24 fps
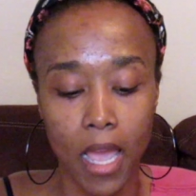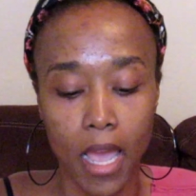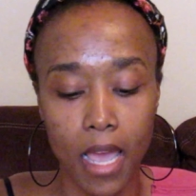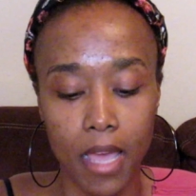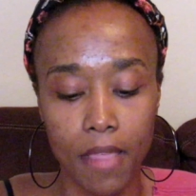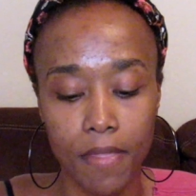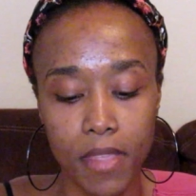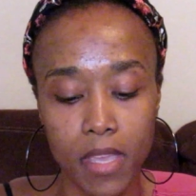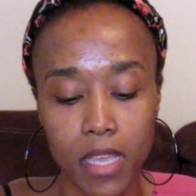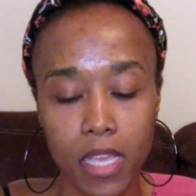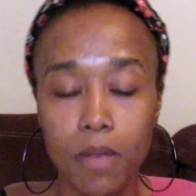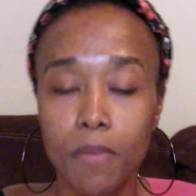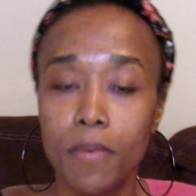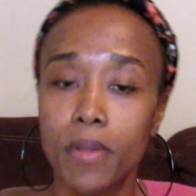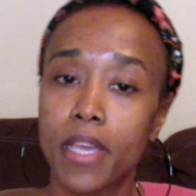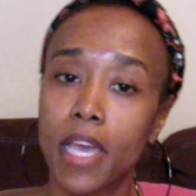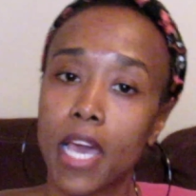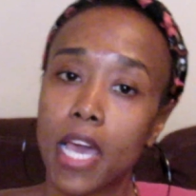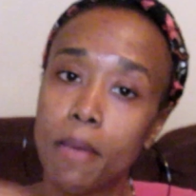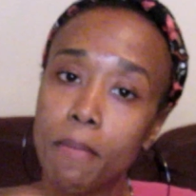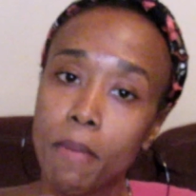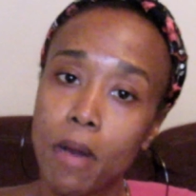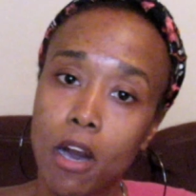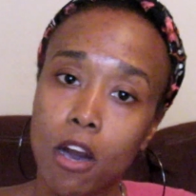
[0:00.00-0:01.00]
And then we
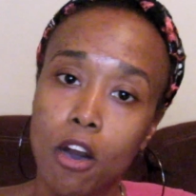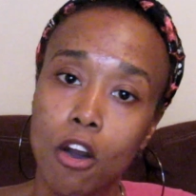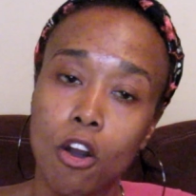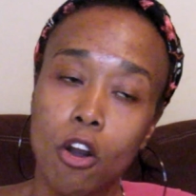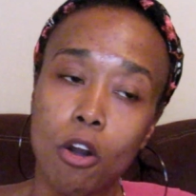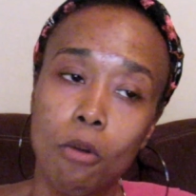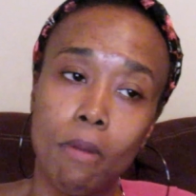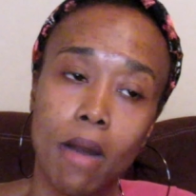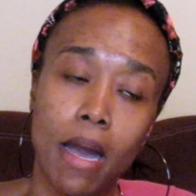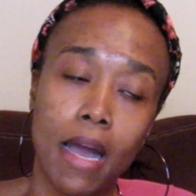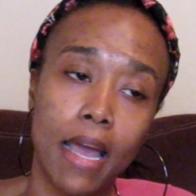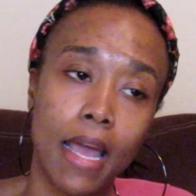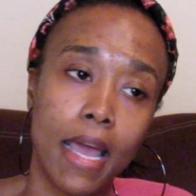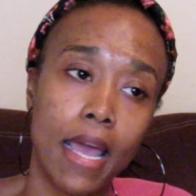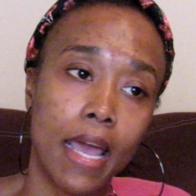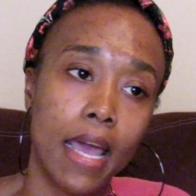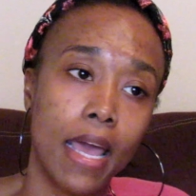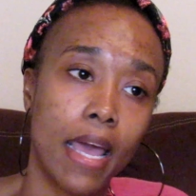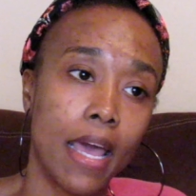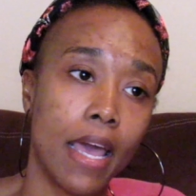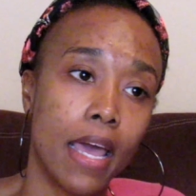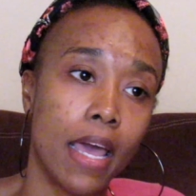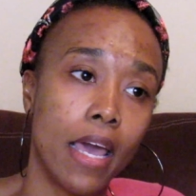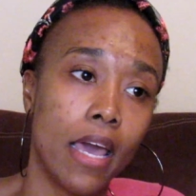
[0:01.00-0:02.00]
came home. I
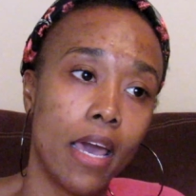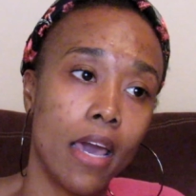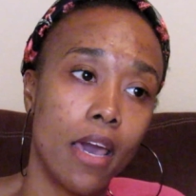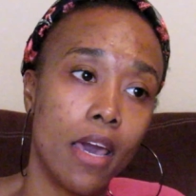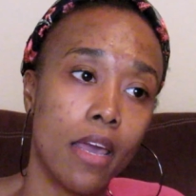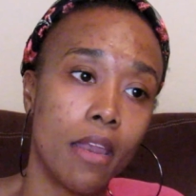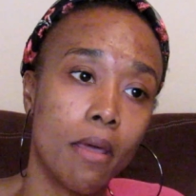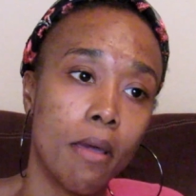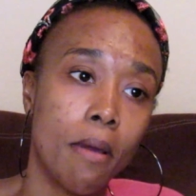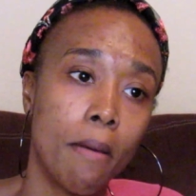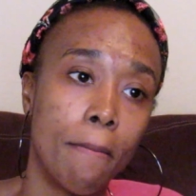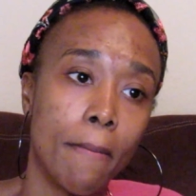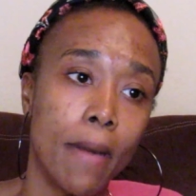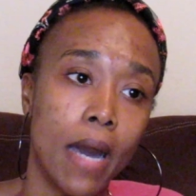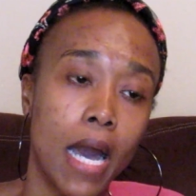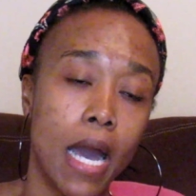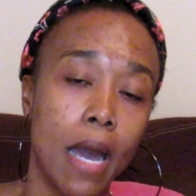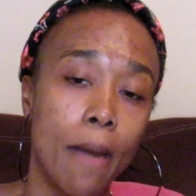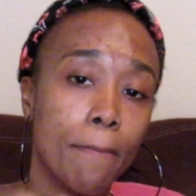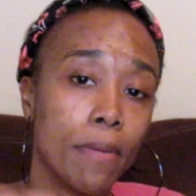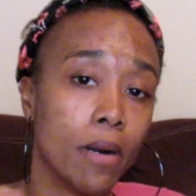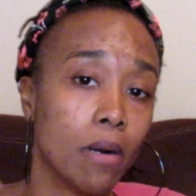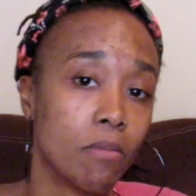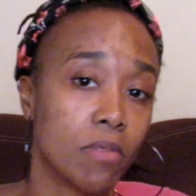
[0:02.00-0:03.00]
had
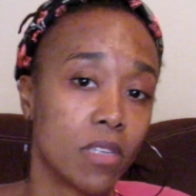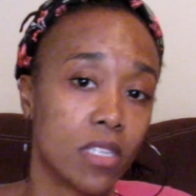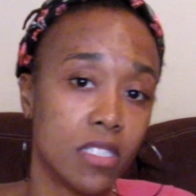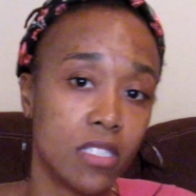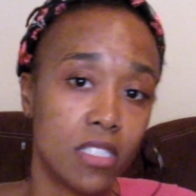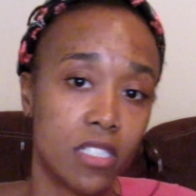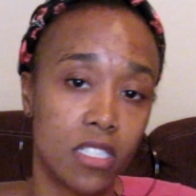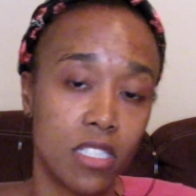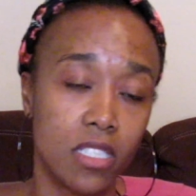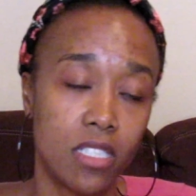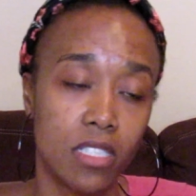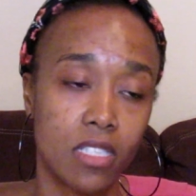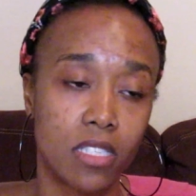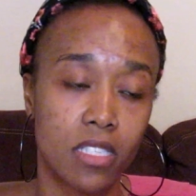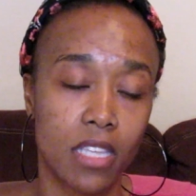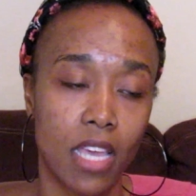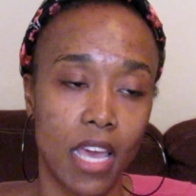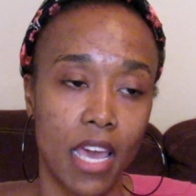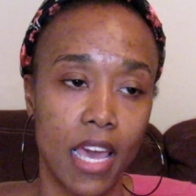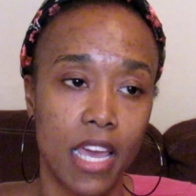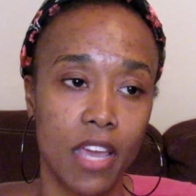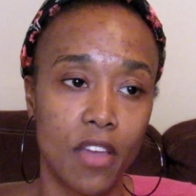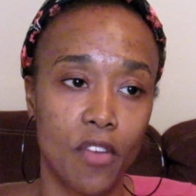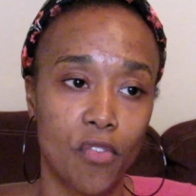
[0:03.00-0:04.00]
my pumpkin
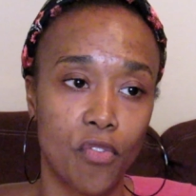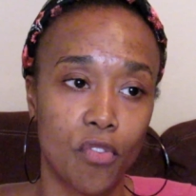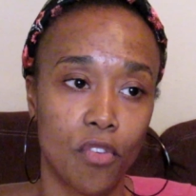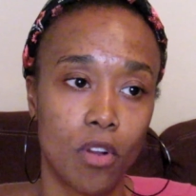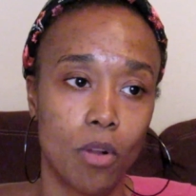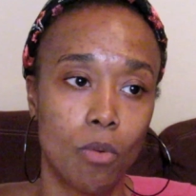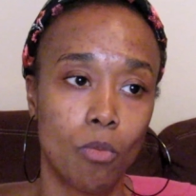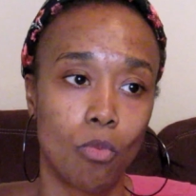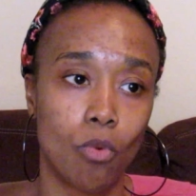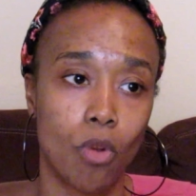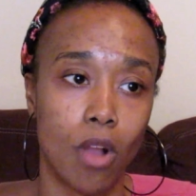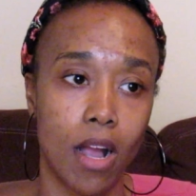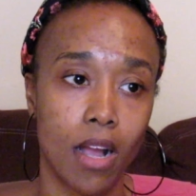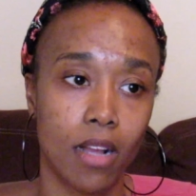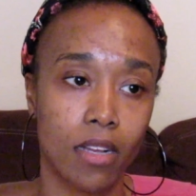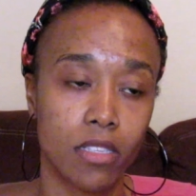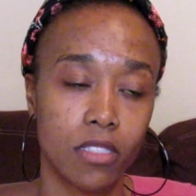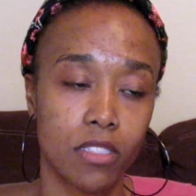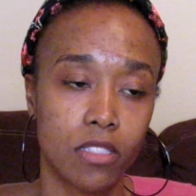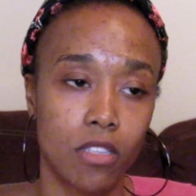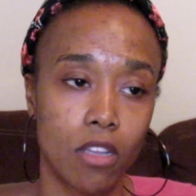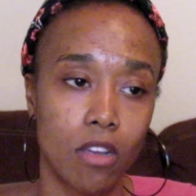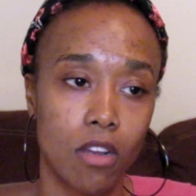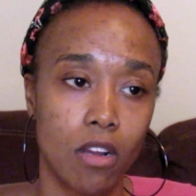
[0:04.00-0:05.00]
cheesecake from
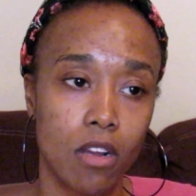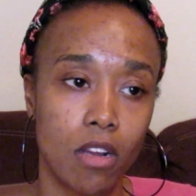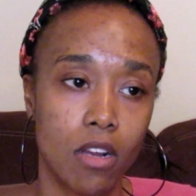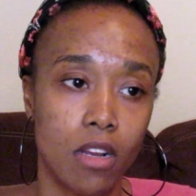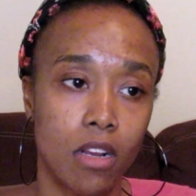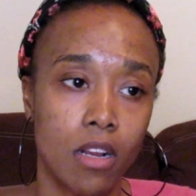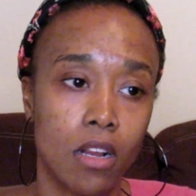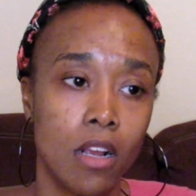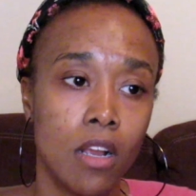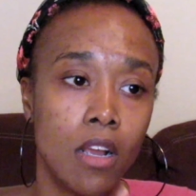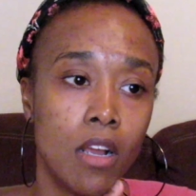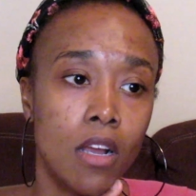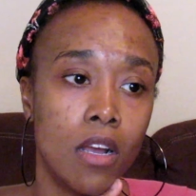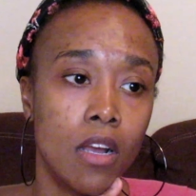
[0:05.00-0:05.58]
Rockstar,